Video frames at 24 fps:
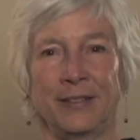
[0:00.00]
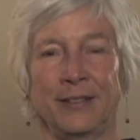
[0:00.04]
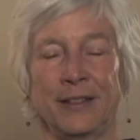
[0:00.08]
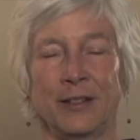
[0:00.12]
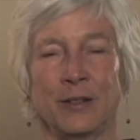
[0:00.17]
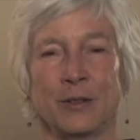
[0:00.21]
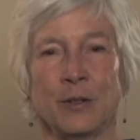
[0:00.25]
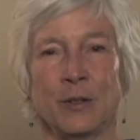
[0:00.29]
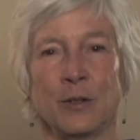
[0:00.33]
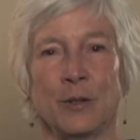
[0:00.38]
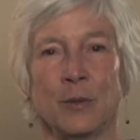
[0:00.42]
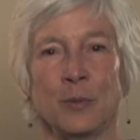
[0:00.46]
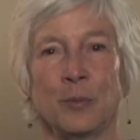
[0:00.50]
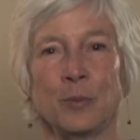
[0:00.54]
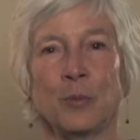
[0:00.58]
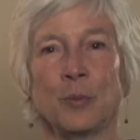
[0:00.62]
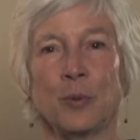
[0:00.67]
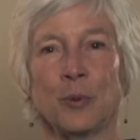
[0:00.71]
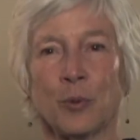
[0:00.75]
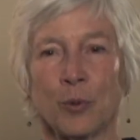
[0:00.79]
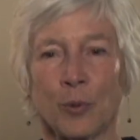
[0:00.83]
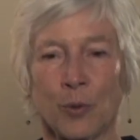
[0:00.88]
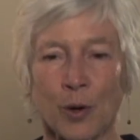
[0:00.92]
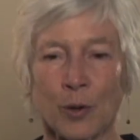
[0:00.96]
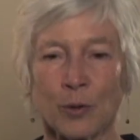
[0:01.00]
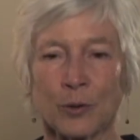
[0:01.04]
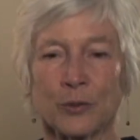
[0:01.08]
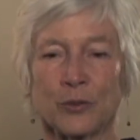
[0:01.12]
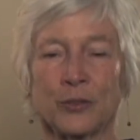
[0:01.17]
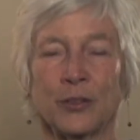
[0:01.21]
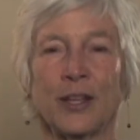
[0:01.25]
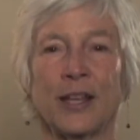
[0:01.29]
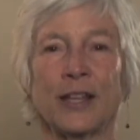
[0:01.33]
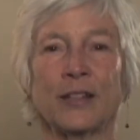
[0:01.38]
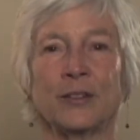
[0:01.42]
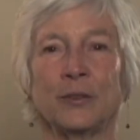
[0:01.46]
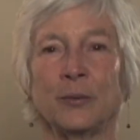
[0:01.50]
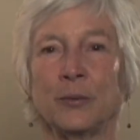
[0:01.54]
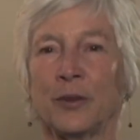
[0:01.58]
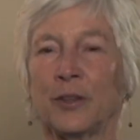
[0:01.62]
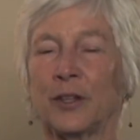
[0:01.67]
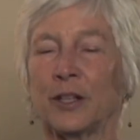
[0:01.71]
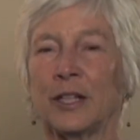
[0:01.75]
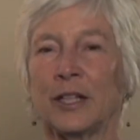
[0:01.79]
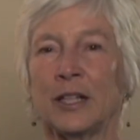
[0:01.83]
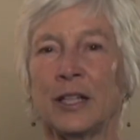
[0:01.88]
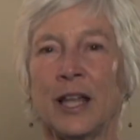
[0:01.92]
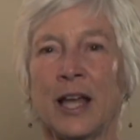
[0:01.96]
the whole process with
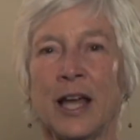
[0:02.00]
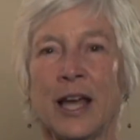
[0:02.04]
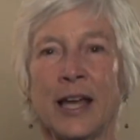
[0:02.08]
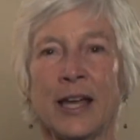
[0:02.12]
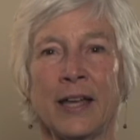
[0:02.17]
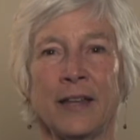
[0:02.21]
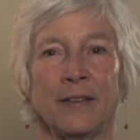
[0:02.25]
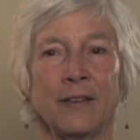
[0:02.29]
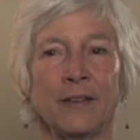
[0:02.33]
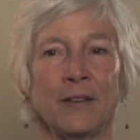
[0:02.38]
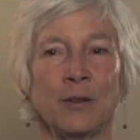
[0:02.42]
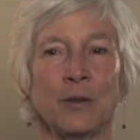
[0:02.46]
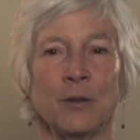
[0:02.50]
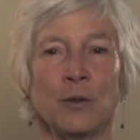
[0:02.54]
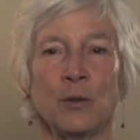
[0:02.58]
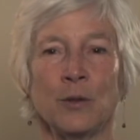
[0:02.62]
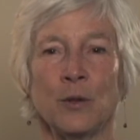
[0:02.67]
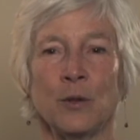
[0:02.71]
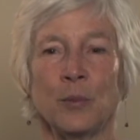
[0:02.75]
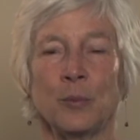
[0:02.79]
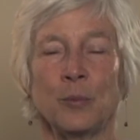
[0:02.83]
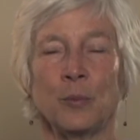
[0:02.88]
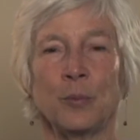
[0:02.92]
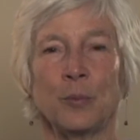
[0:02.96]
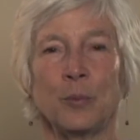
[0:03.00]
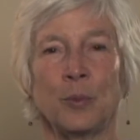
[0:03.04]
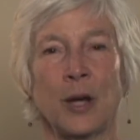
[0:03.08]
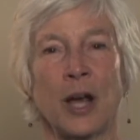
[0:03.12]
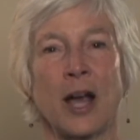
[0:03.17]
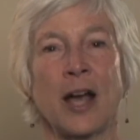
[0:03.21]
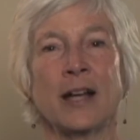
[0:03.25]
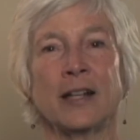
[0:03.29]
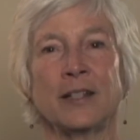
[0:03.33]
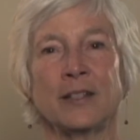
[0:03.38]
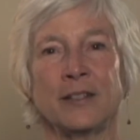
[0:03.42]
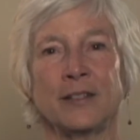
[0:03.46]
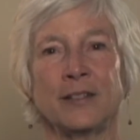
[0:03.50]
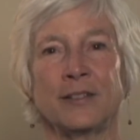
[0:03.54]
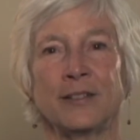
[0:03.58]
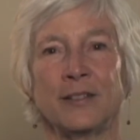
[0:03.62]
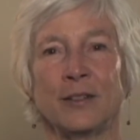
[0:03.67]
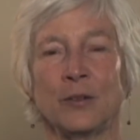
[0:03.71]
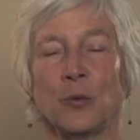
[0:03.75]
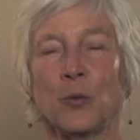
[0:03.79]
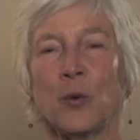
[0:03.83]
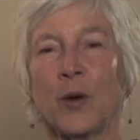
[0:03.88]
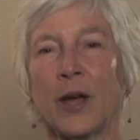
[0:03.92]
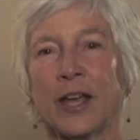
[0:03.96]
a client, the whole practice
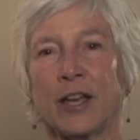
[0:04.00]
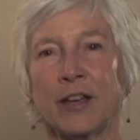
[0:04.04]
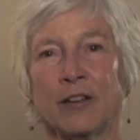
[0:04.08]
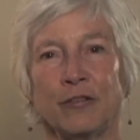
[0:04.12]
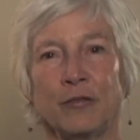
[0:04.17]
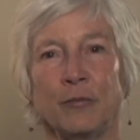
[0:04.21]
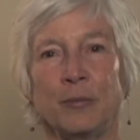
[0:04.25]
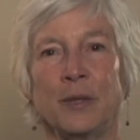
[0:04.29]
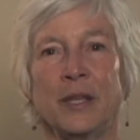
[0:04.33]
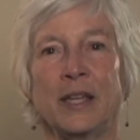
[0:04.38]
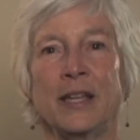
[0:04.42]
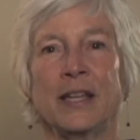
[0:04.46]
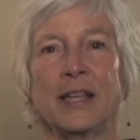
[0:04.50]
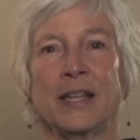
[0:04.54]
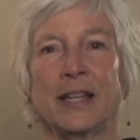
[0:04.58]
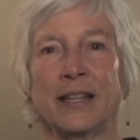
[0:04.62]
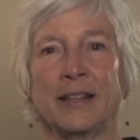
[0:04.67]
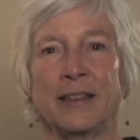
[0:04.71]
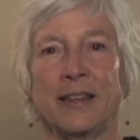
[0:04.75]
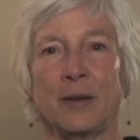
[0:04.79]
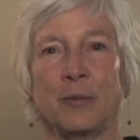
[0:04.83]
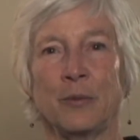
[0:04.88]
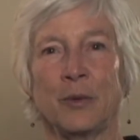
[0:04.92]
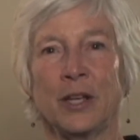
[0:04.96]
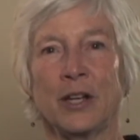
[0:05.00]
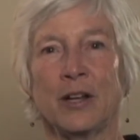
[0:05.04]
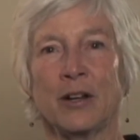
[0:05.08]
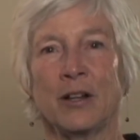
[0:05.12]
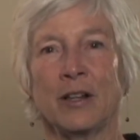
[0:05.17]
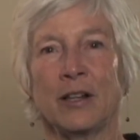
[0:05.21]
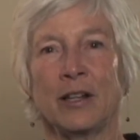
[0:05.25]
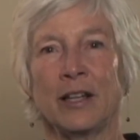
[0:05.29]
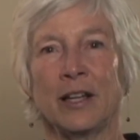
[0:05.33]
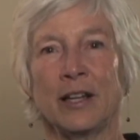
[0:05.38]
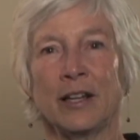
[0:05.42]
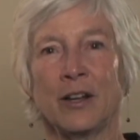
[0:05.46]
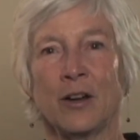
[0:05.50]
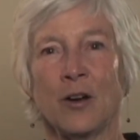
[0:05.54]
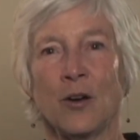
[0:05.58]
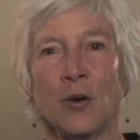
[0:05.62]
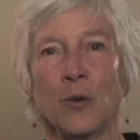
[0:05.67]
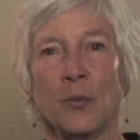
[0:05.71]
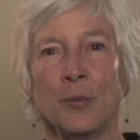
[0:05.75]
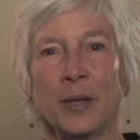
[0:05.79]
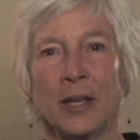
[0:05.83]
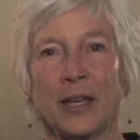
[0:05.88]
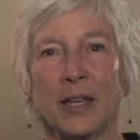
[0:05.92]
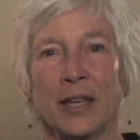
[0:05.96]
and way of being that we call
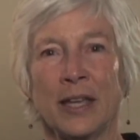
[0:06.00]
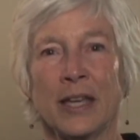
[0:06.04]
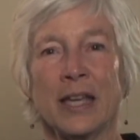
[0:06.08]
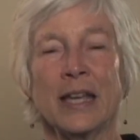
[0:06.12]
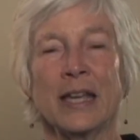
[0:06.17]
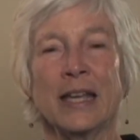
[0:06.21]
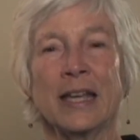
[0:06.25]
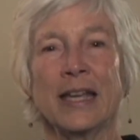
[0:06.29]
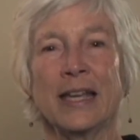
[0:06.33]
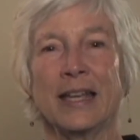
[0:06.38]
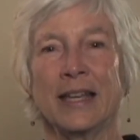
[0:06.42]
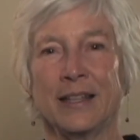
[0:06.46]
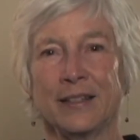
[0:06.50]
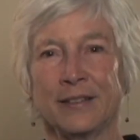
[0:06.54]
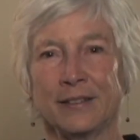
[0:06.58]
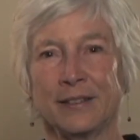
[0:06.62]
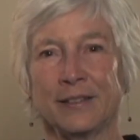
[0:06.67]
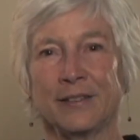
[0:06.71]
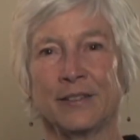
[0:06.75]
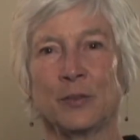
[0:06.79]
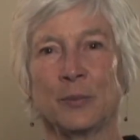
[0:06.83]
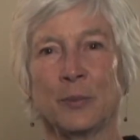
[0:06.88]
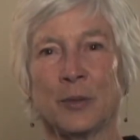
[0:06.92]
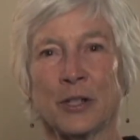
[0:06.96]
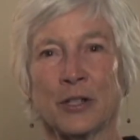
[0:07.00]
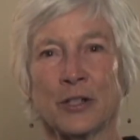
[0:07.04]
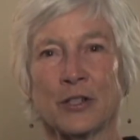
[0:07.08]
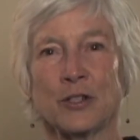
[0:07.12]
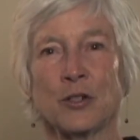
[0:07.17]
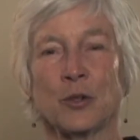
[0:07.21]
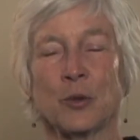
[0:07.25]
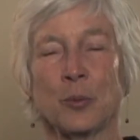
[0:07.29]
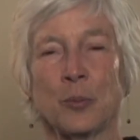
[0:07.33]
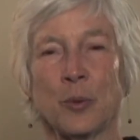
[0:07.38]
Hakomi is a spiritual